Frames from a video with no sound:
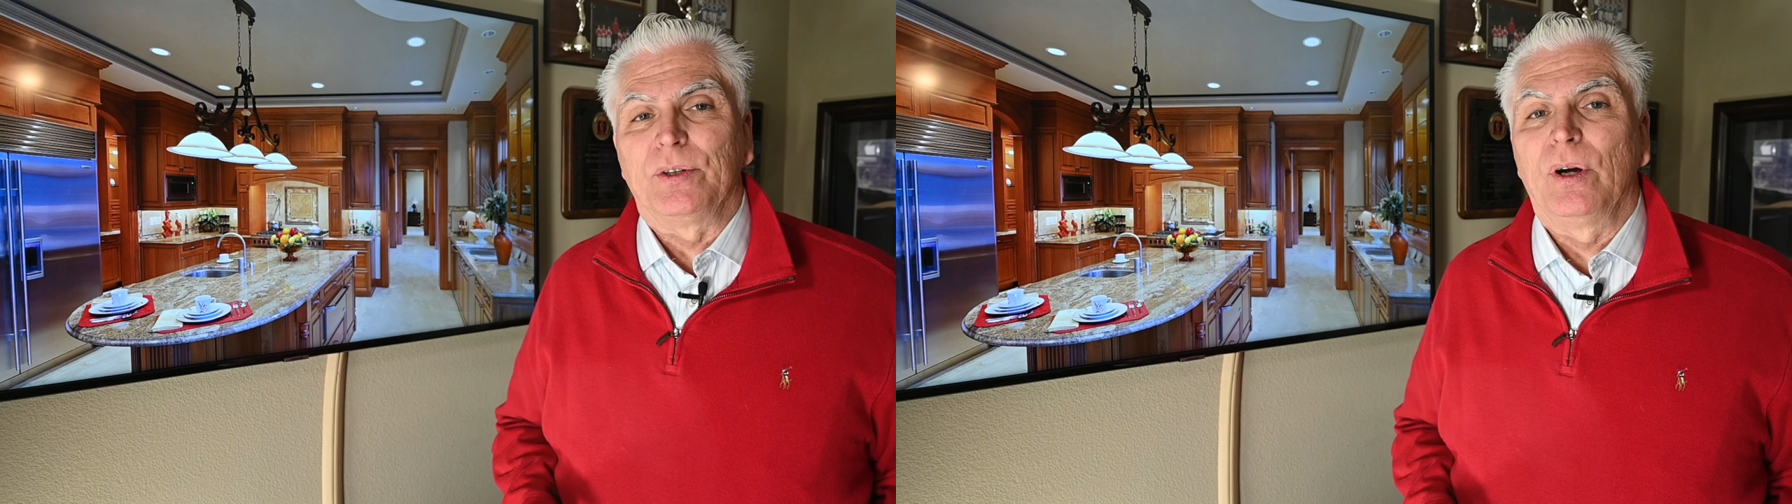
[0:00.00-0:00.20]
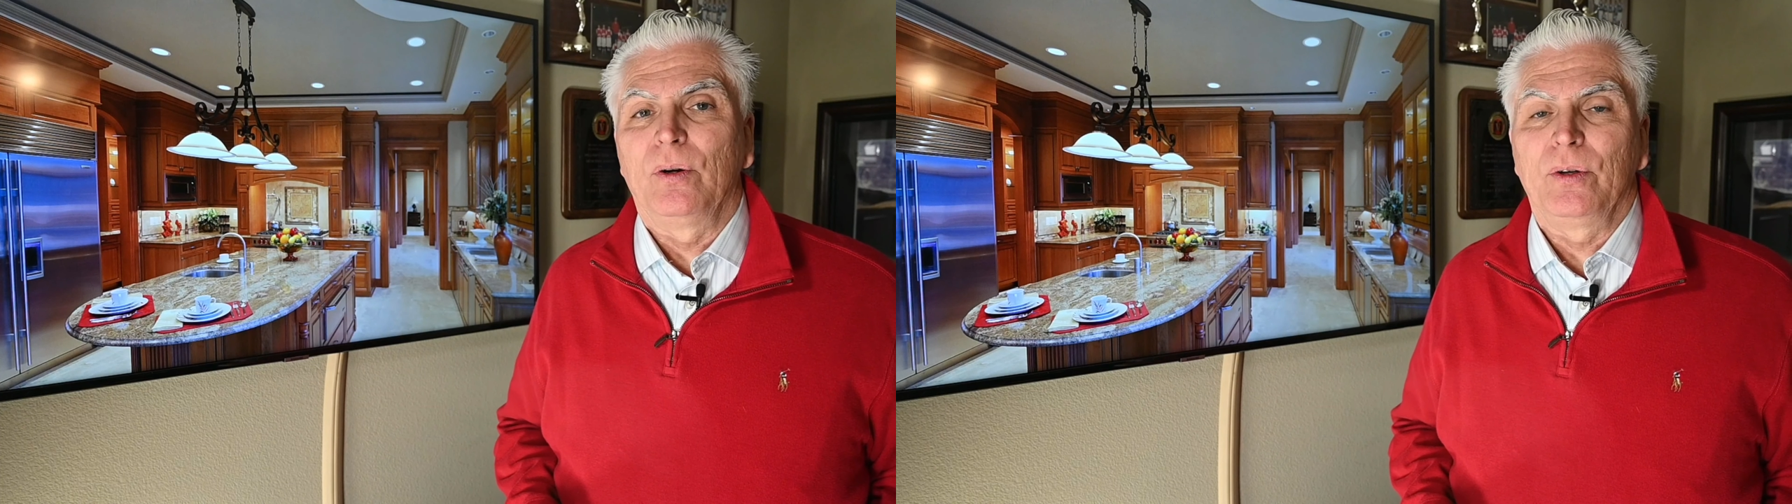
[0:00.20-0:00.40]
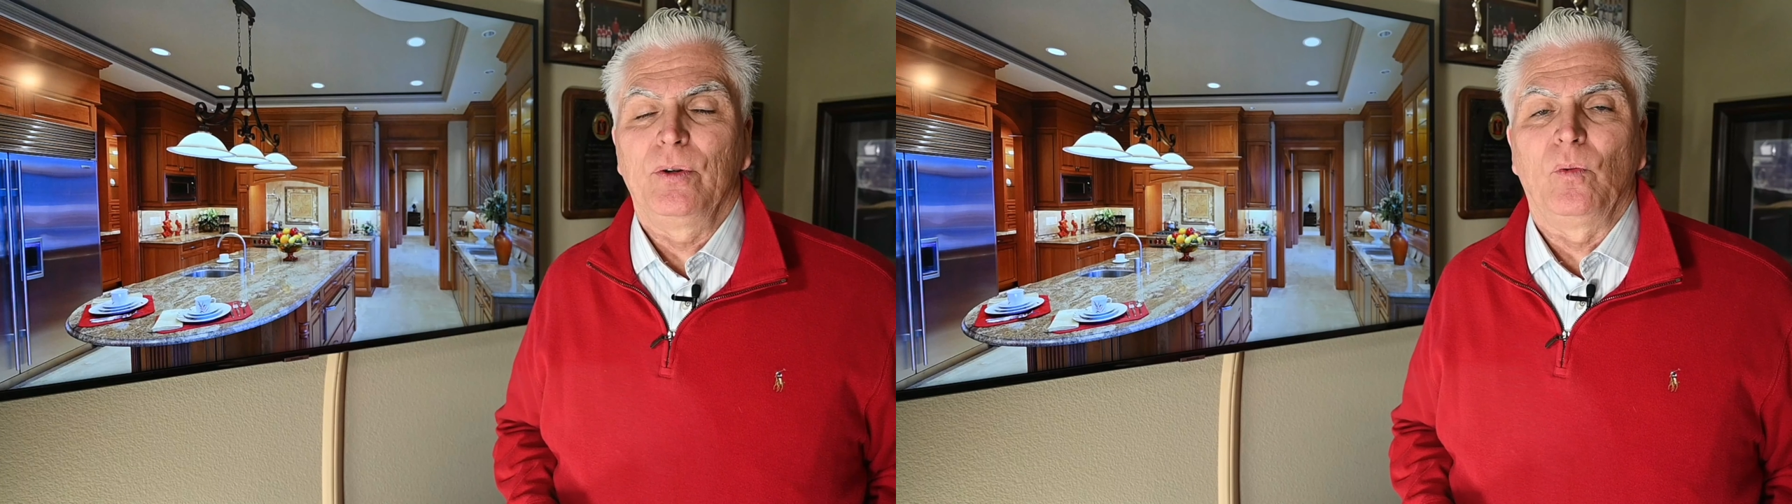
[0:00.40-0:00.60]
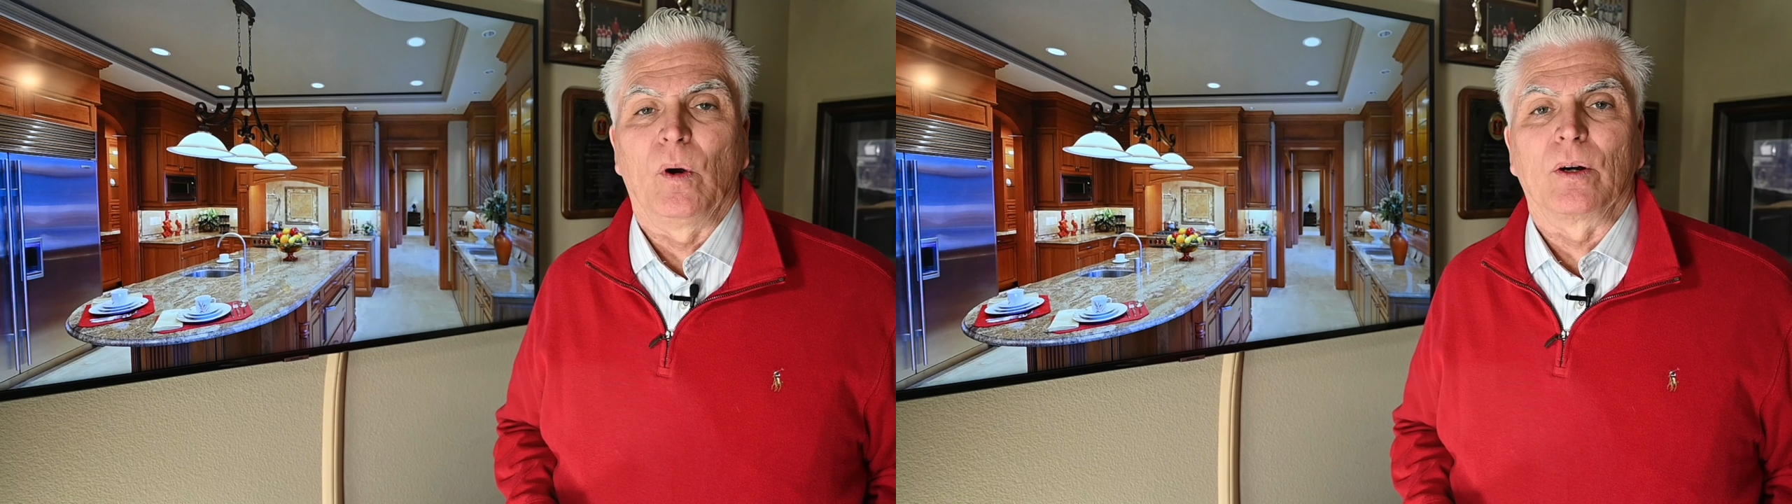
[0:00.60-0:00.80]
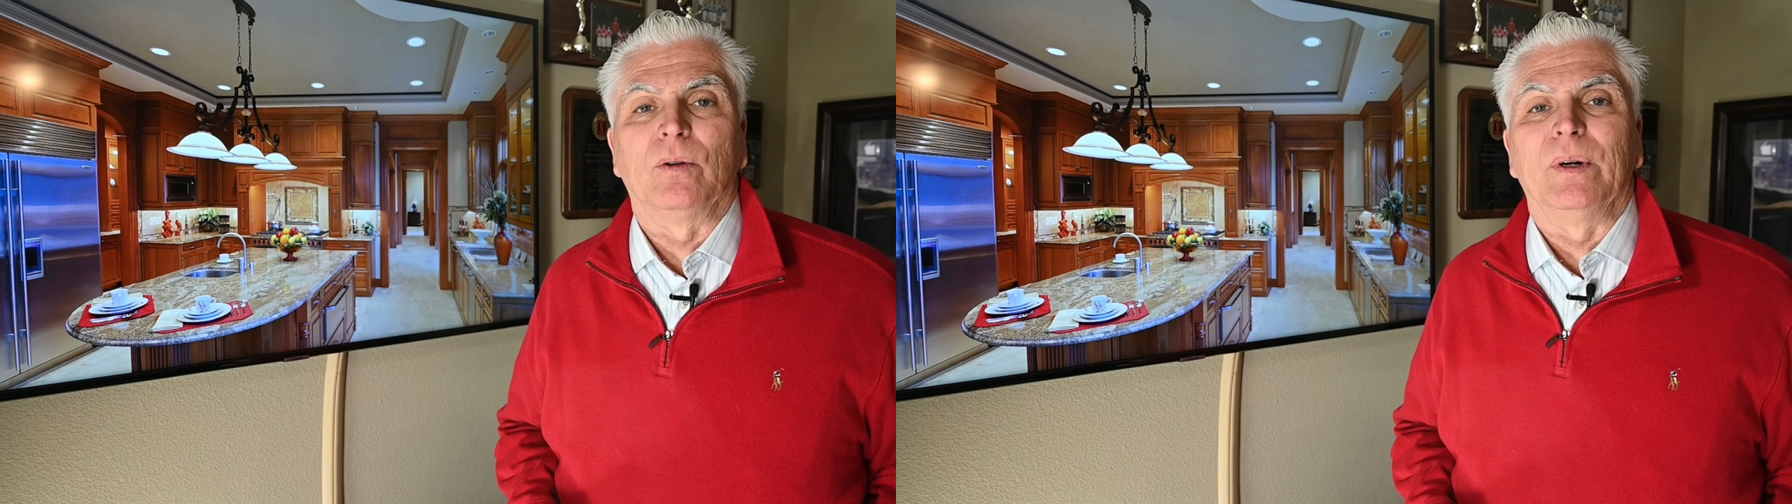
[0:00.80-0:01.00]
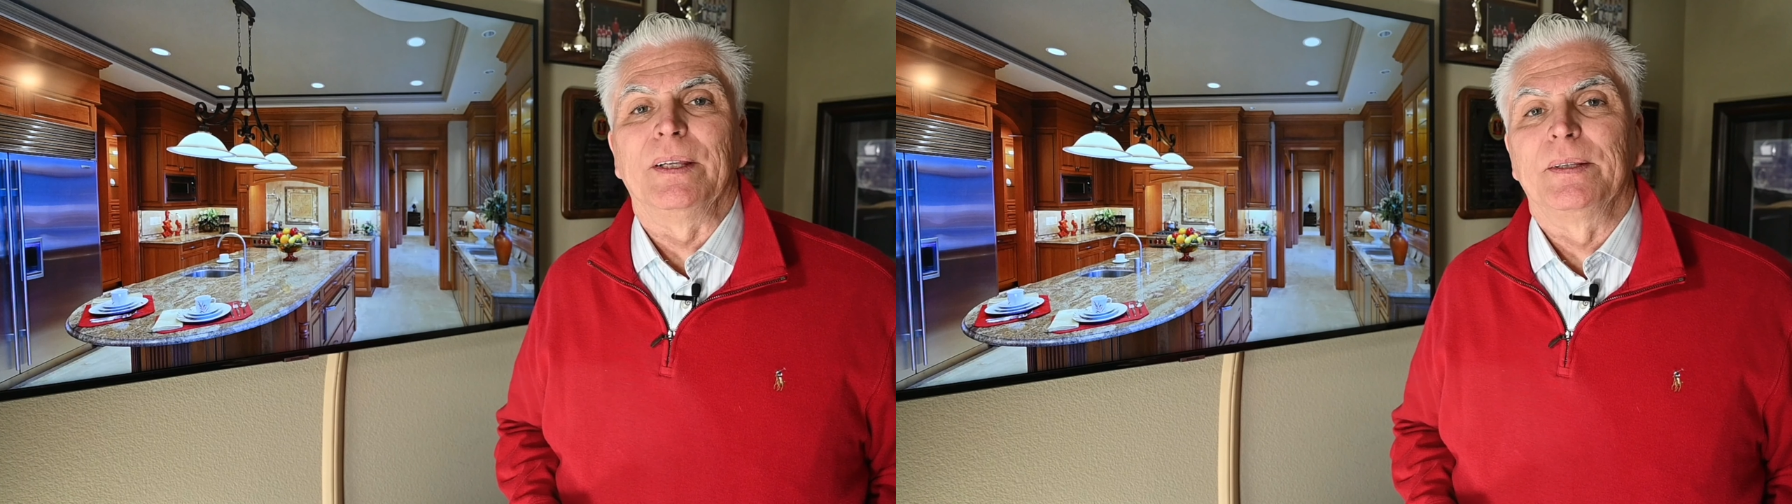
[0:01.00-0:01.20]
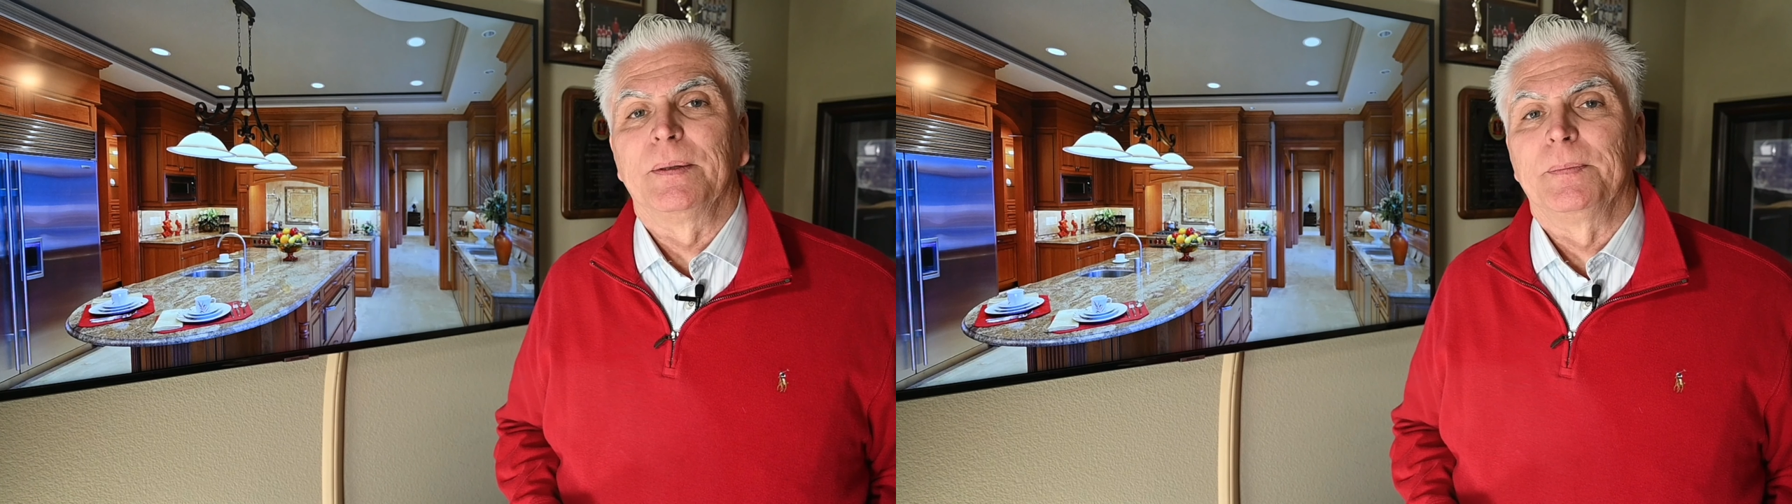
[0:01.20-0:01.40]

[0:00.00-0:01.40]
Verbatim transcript: who you work with.